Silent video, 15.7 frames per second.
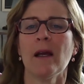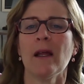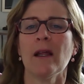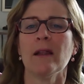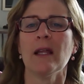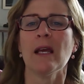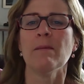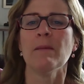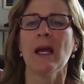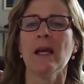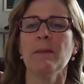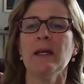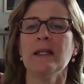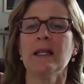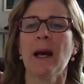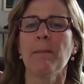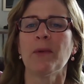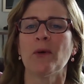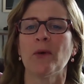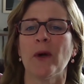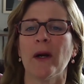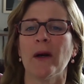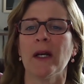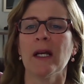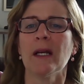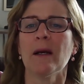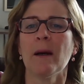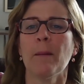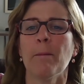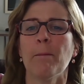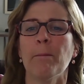They may be temporary,
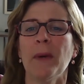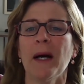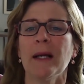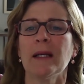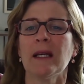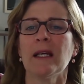but